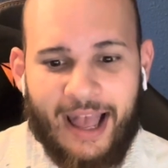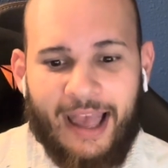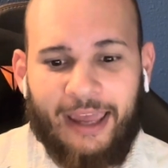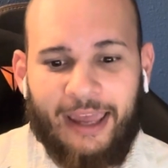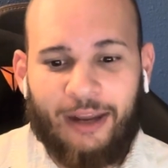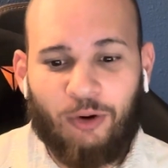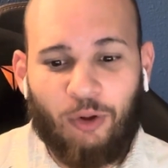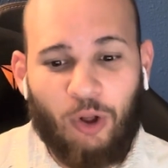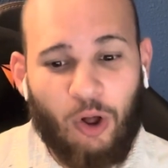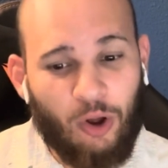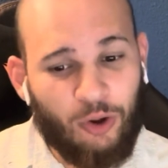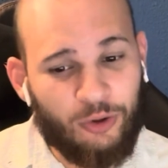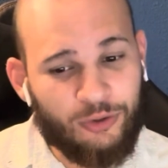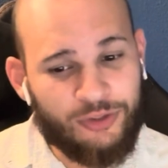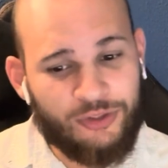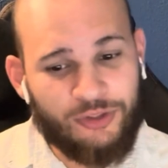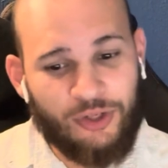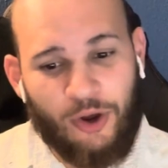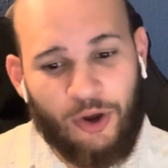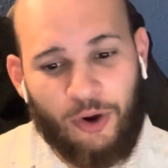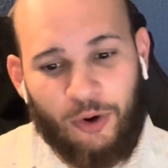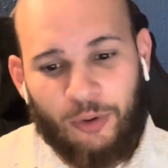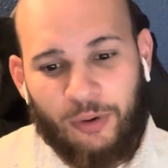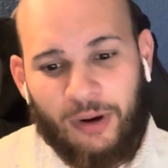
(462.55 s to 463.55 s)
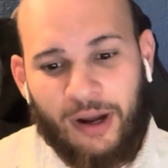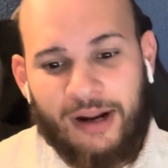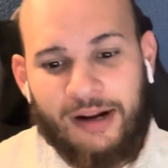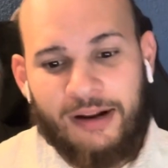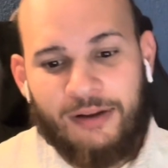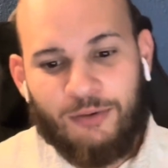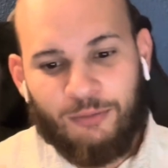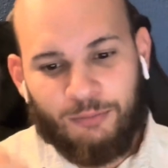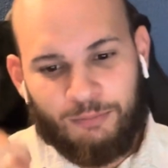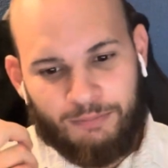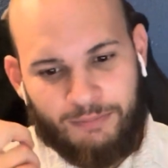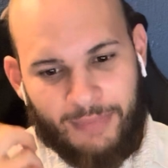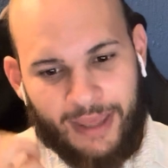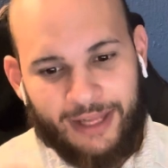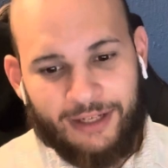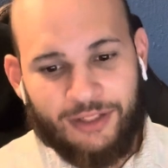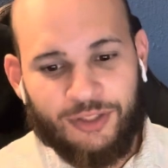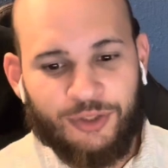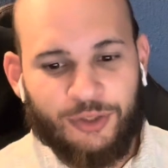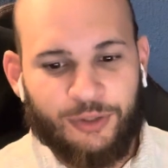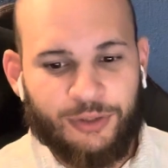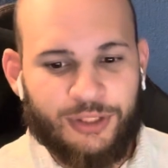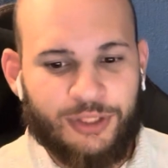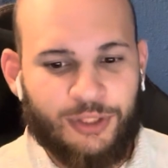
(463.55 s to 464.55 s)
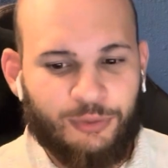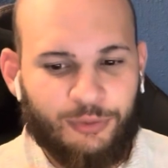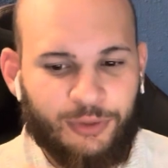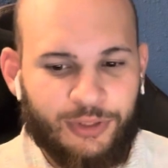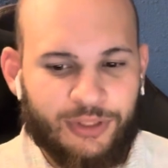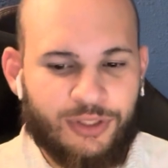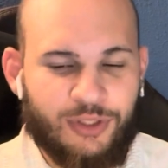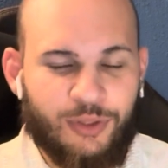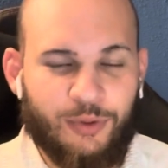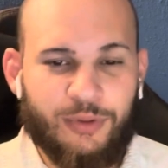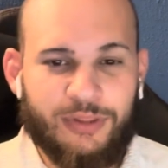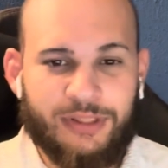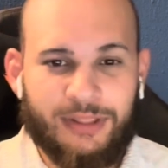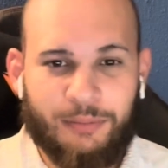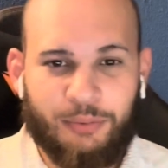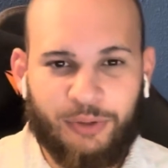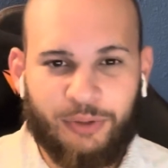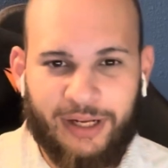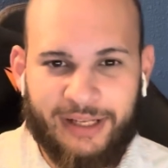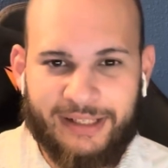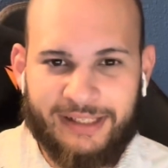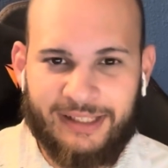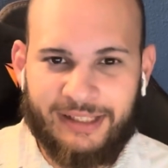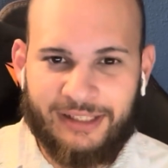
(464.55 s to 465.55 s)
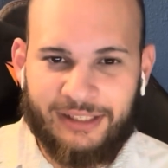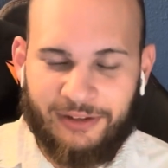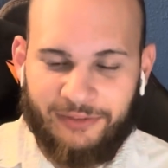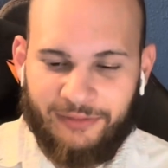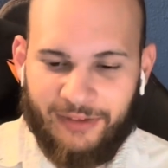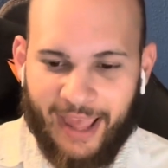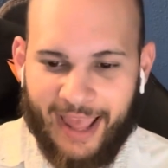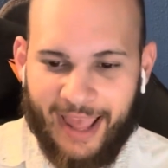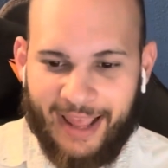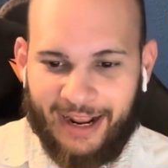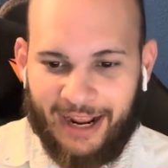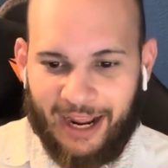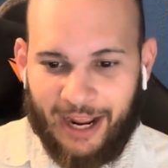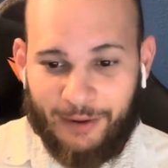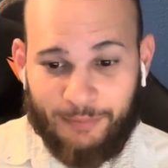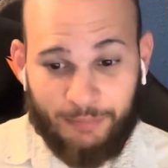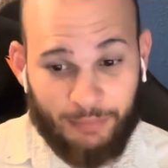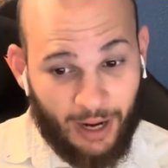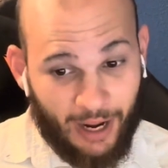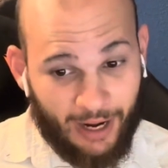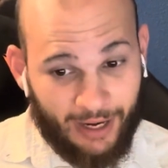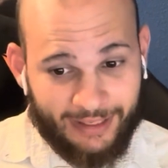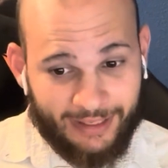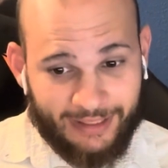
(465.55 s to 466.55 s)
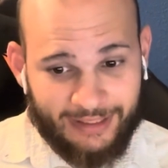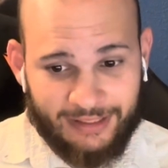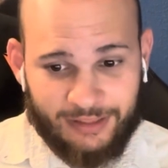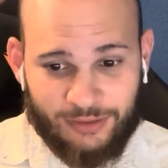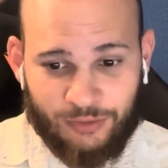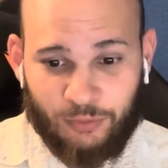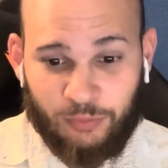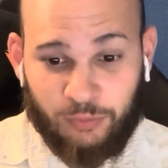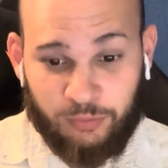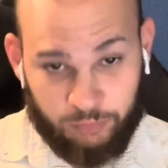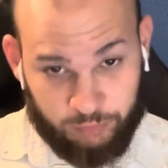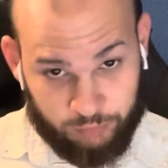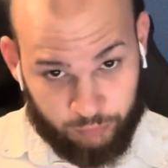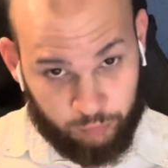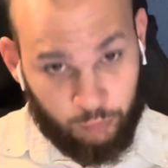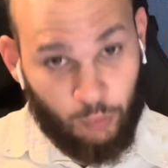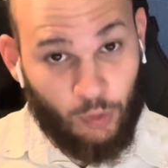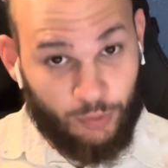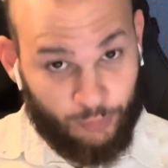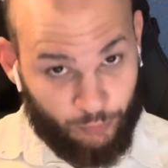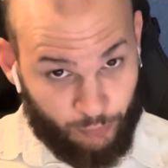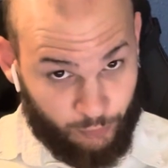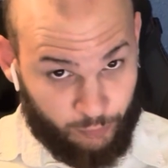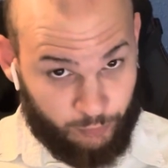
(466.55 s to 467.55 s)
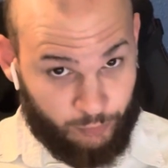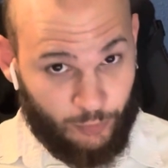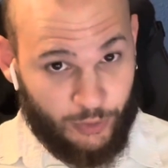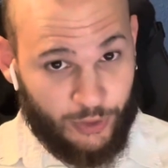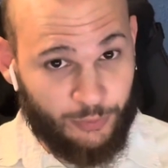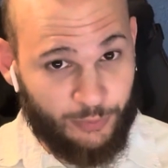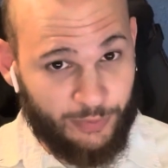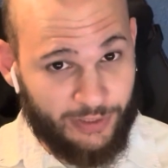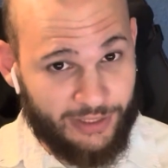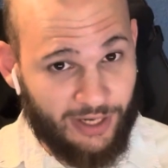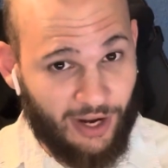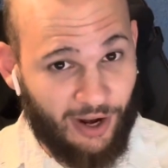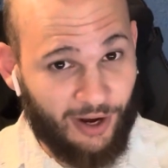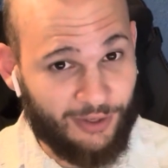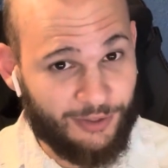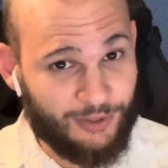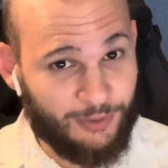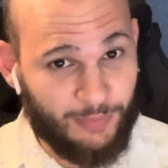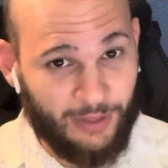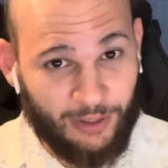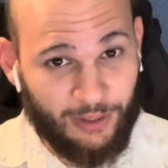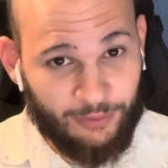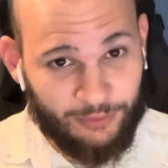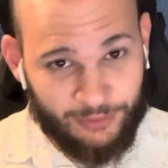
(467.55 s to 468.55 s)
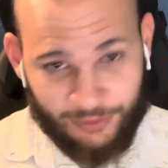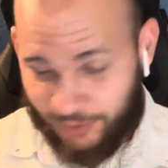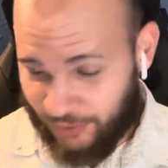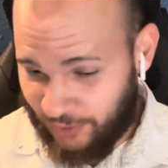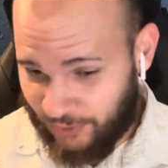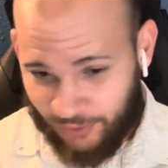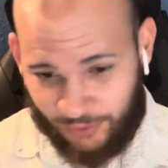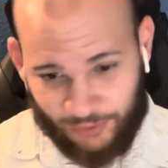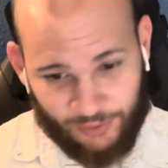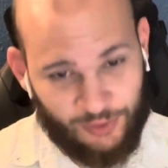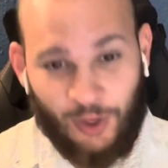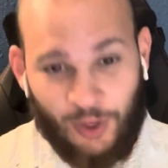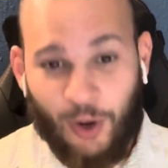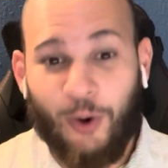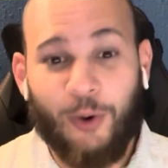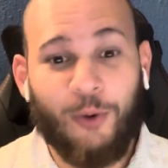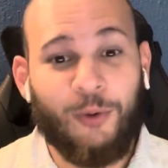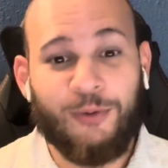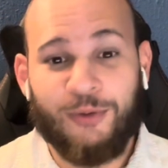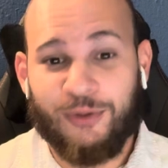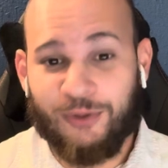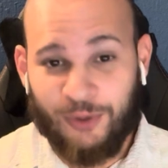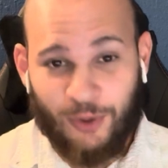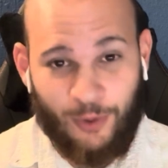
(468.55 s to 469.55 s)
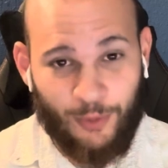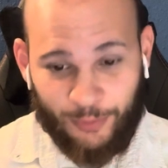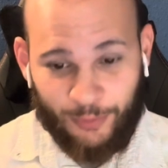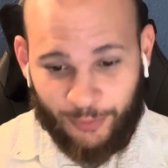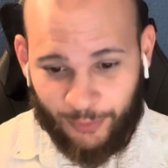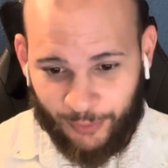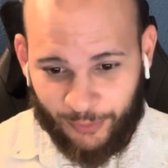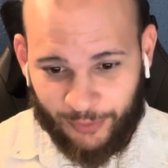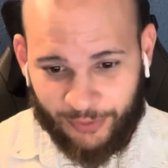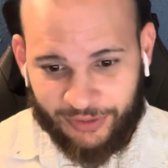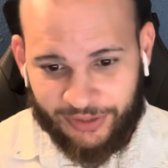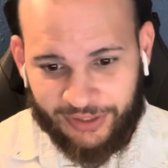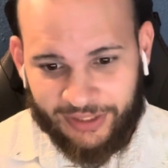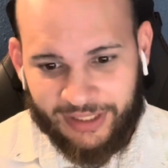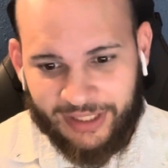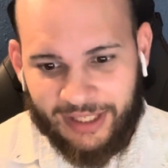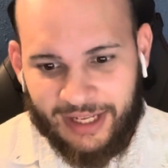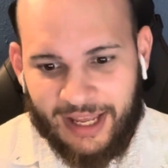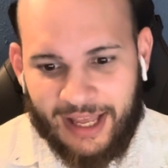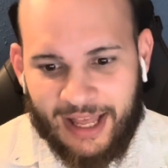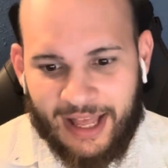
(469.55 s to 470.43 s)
It'll also make sure to reduce the presence of AI bias, which we talked about so thoroughly.